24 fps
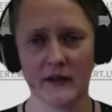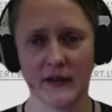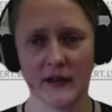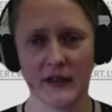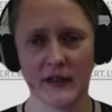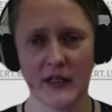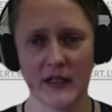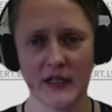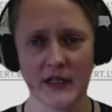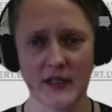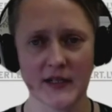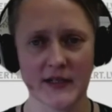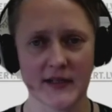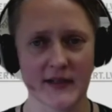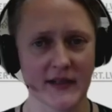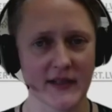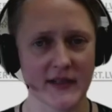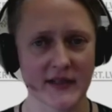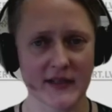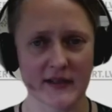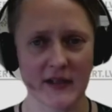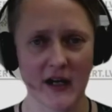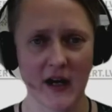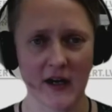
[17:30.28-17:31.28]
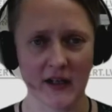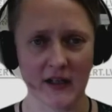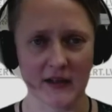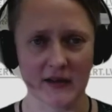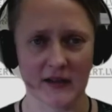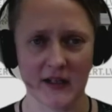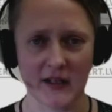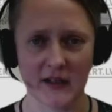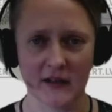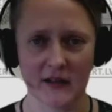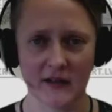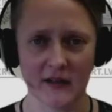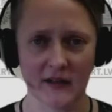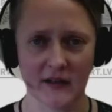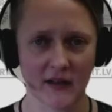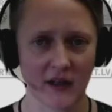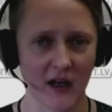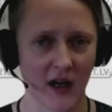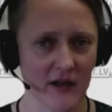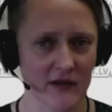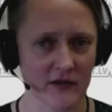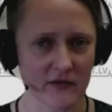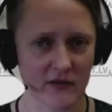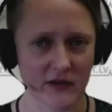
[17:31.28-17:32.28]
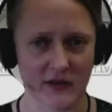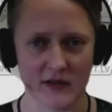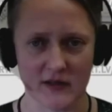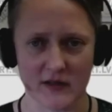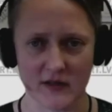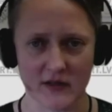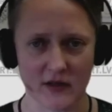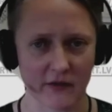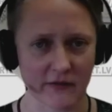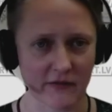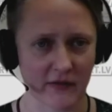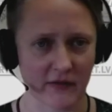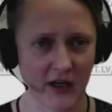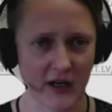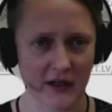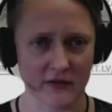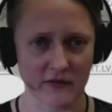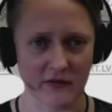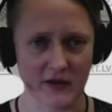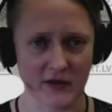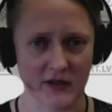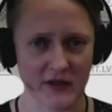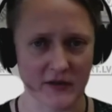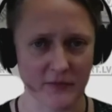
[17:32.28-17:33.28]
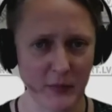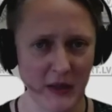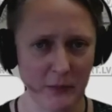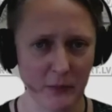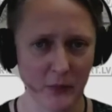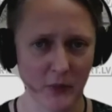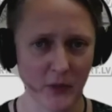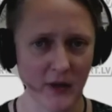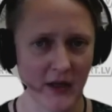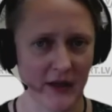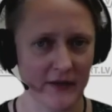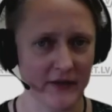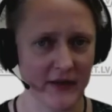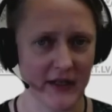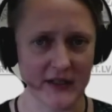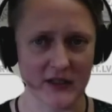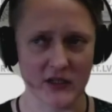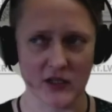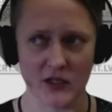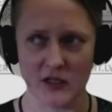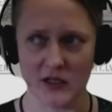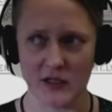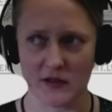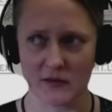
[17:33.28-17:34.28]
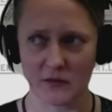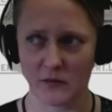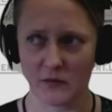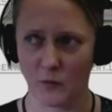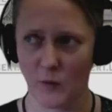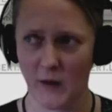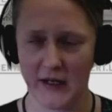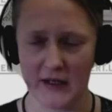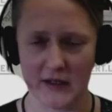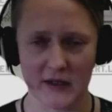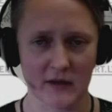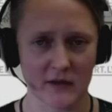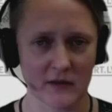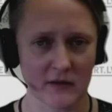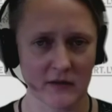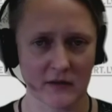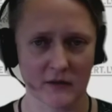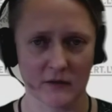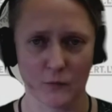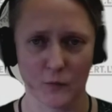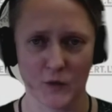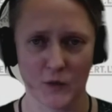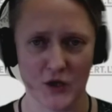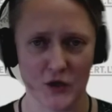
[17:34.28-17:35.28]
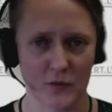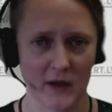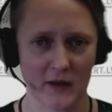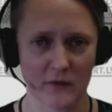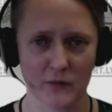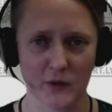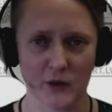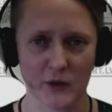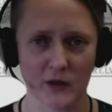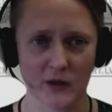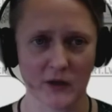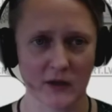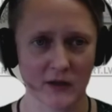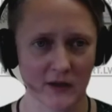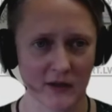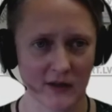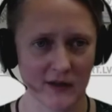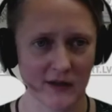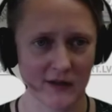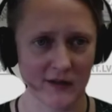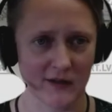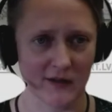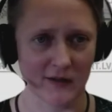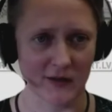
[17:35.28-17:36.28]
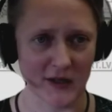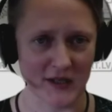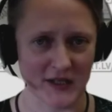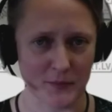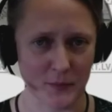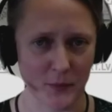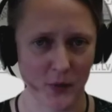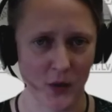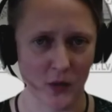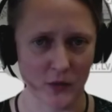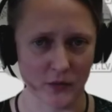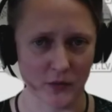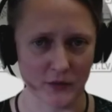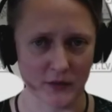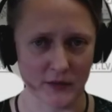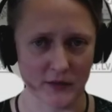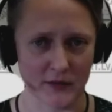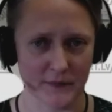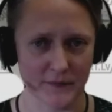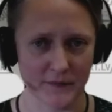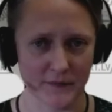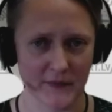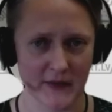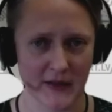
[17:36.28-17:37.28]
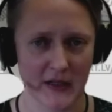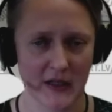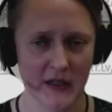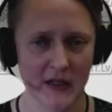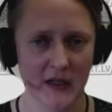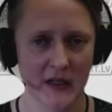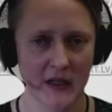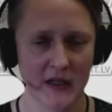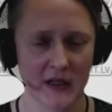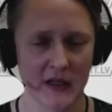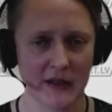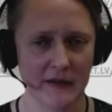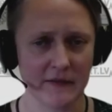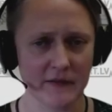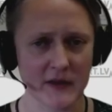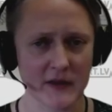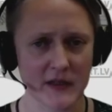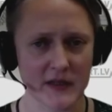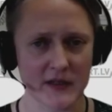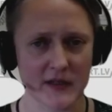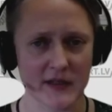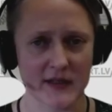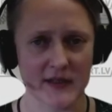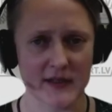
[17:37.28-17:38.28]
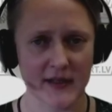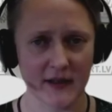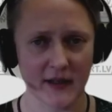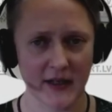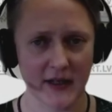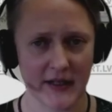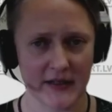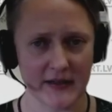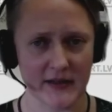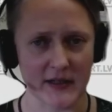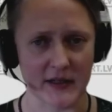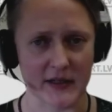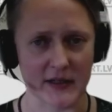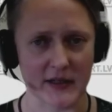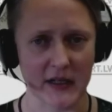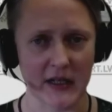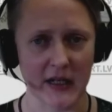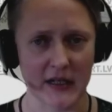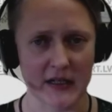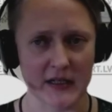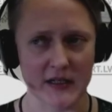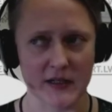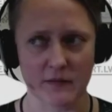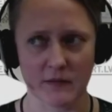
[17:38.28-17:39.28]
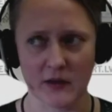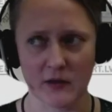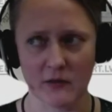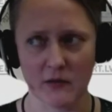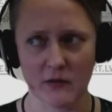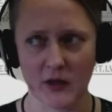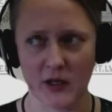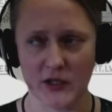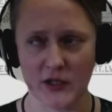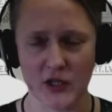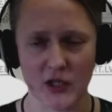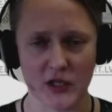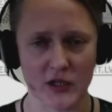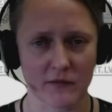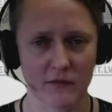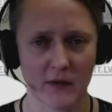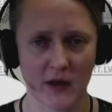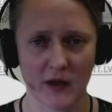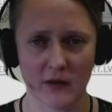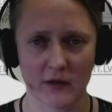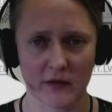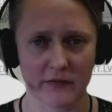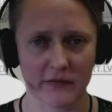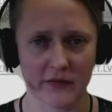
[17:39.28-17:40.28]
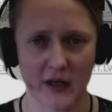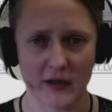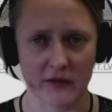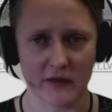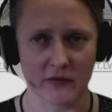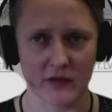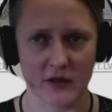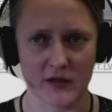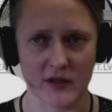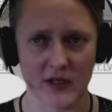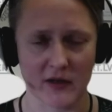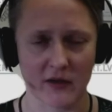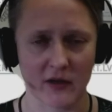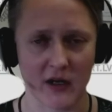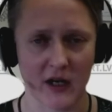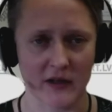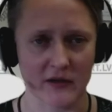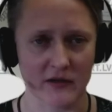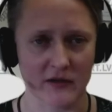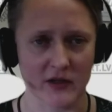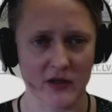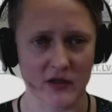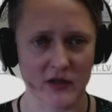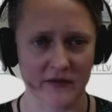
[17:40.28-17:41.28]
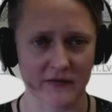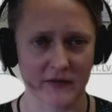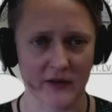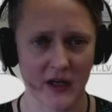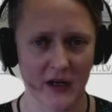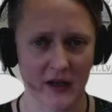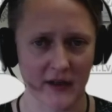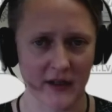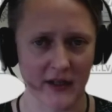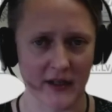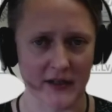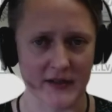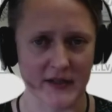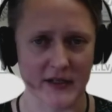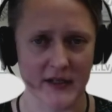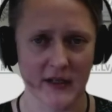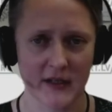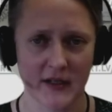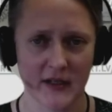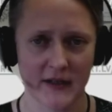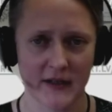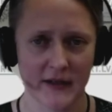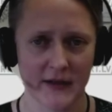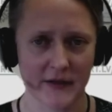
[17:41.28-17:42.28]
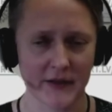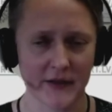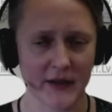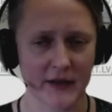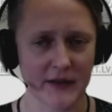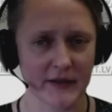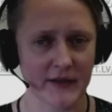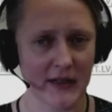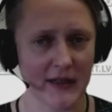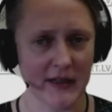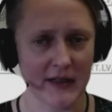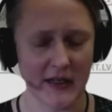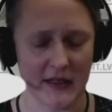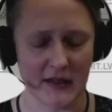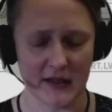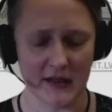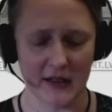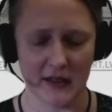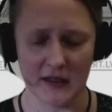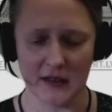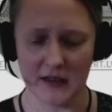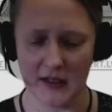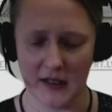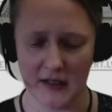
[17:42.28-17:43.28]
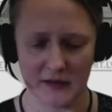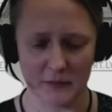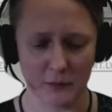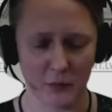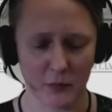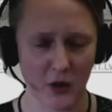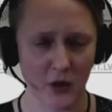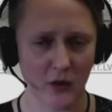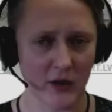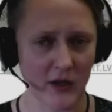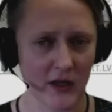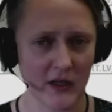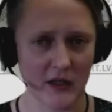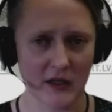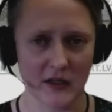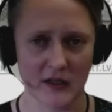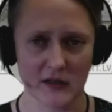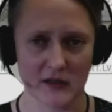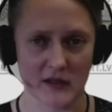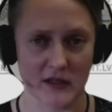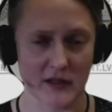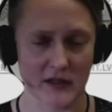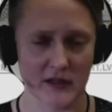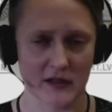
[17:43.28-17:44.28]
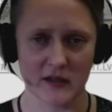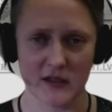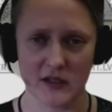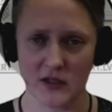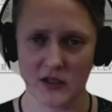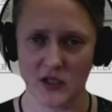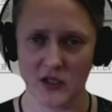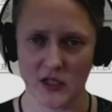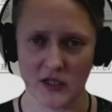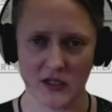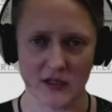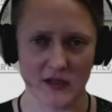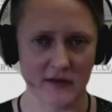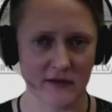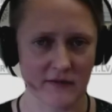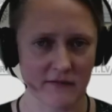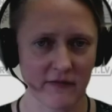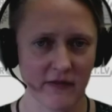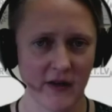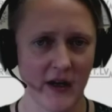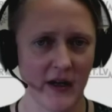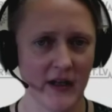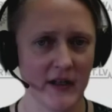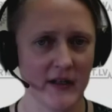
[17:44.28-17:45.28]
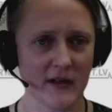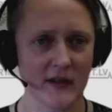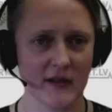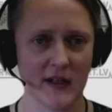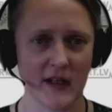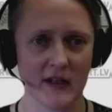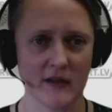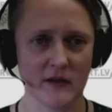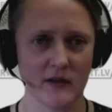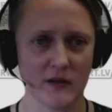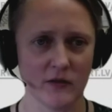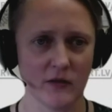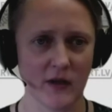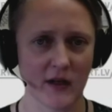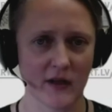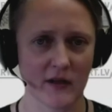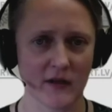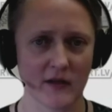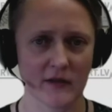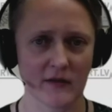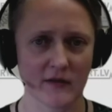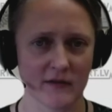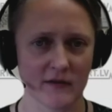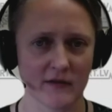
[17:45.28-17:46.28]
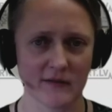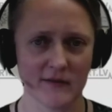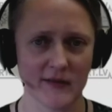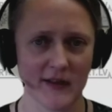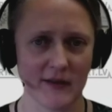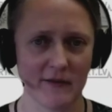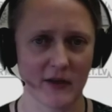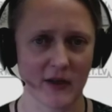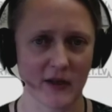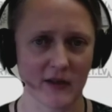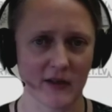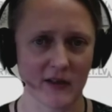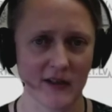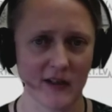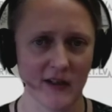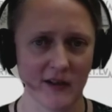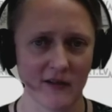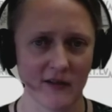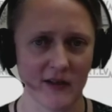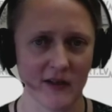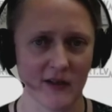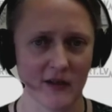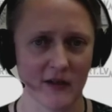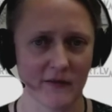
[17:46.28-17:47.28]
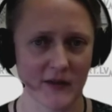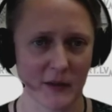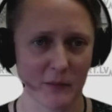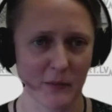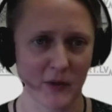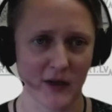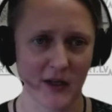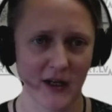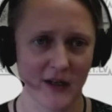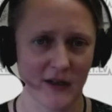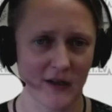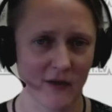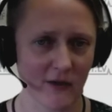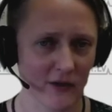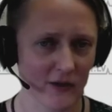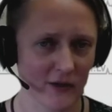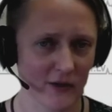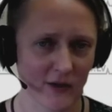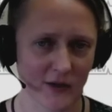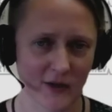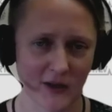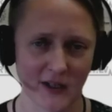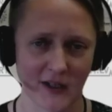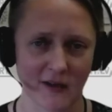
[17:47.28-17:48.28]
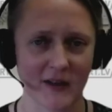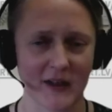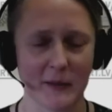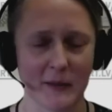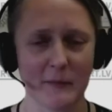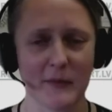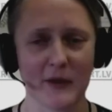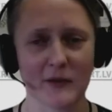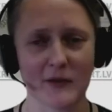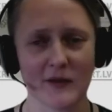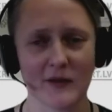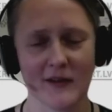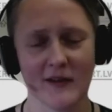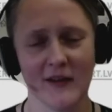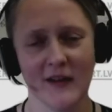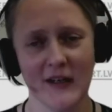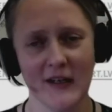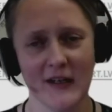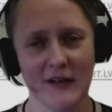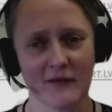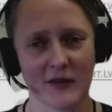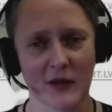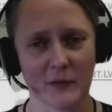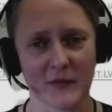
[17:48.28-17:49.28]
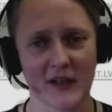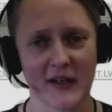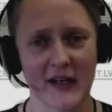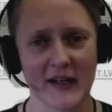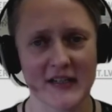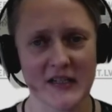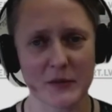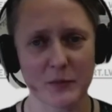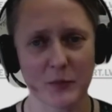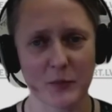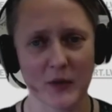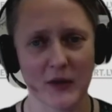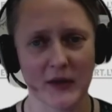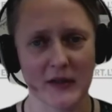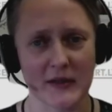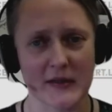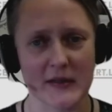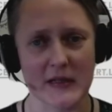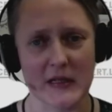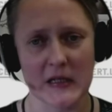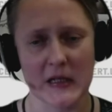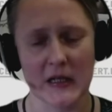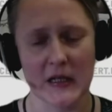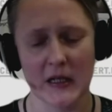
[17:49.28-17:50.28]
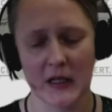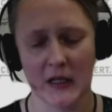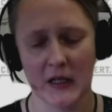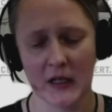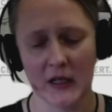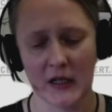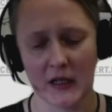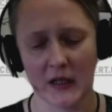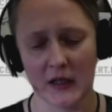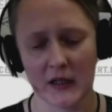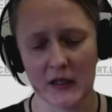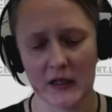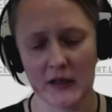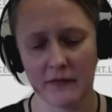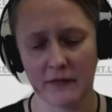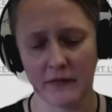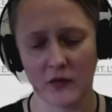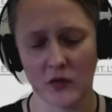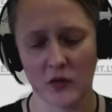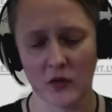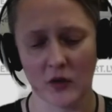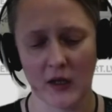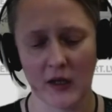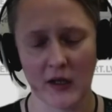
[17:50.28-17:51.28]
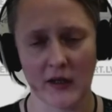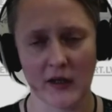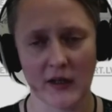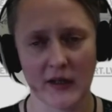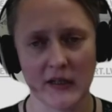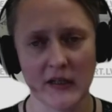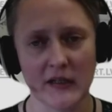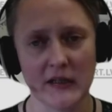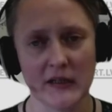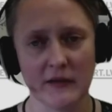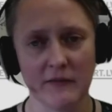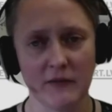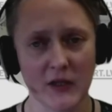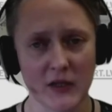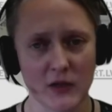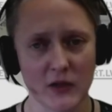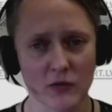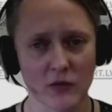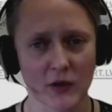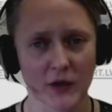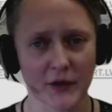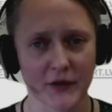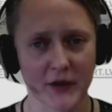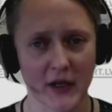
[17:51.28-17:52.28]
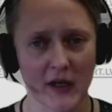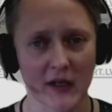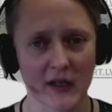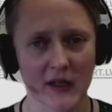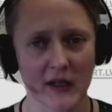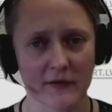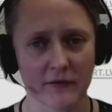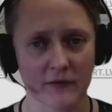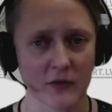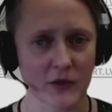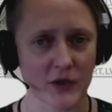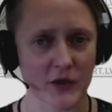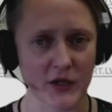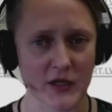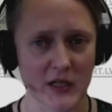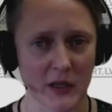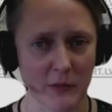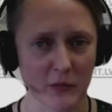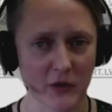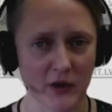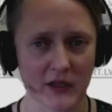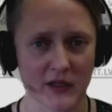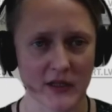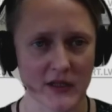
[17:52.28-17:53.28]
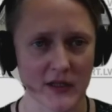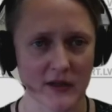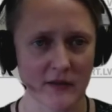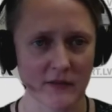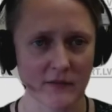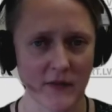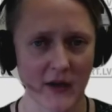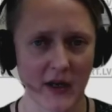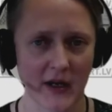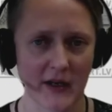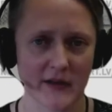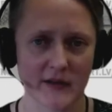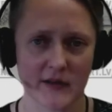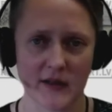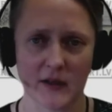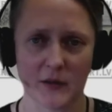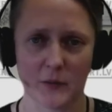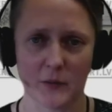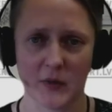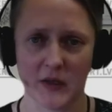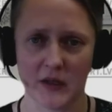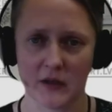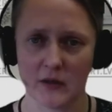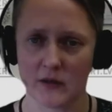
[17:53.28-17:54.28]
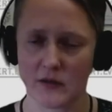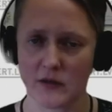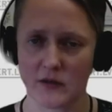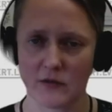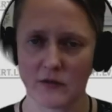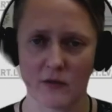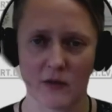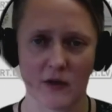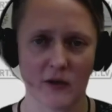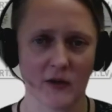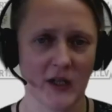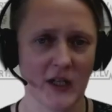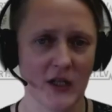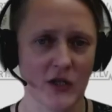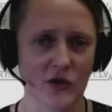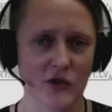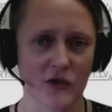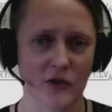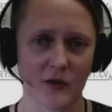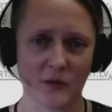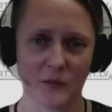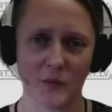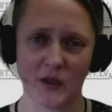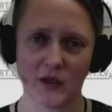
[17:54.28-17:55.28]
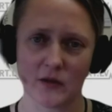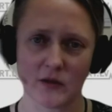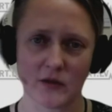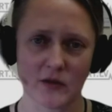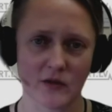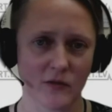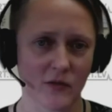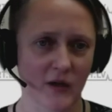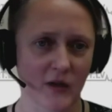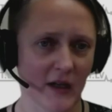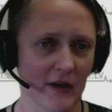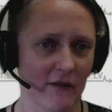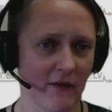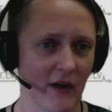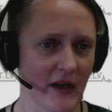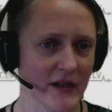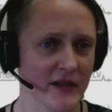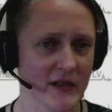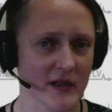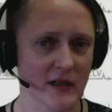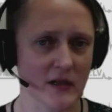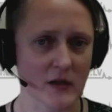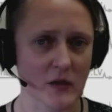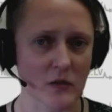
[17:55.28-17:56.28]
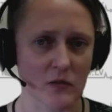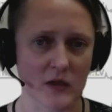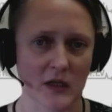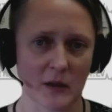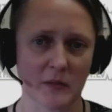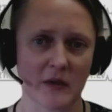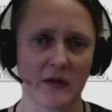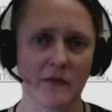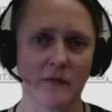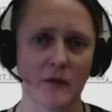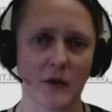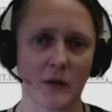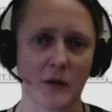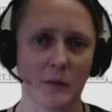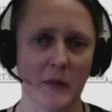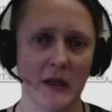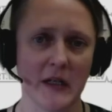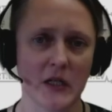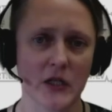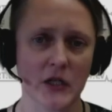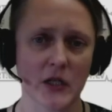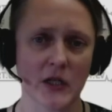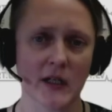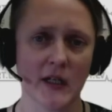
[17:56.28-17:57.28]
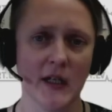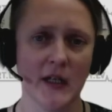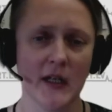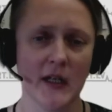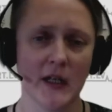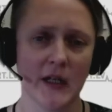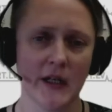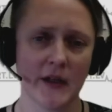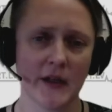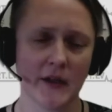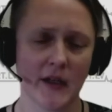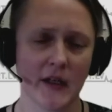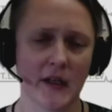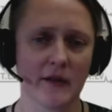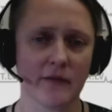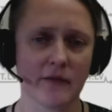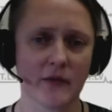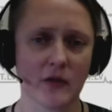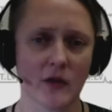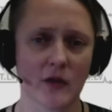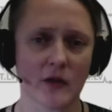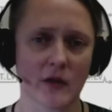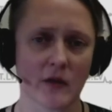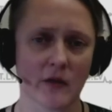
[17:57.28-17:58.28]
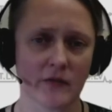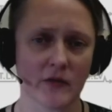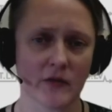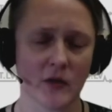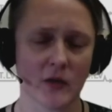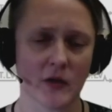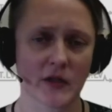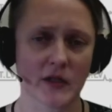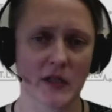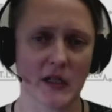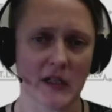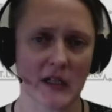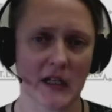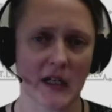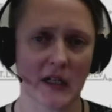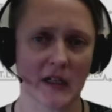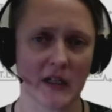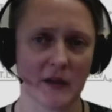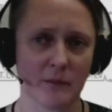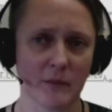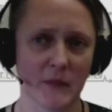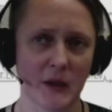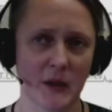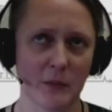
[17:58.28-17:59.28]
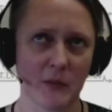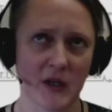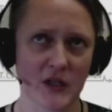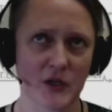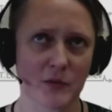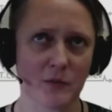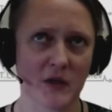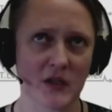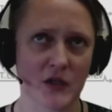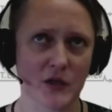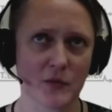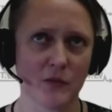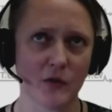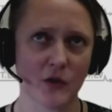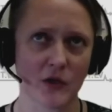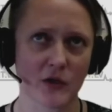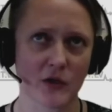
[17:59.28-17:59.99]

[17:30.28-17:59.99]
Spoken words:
is this targeting hundreds of people and they just wait which one will respond? If this is the latest case, when you are just one of hundreds and hundreds of targets, then deleting and blocking is just fine, and you are never hearing of them again, or you're hearing about from the next prince. If you are individual target for some reason, either because you are rich or because you have access to some information, then of course it can be much, much more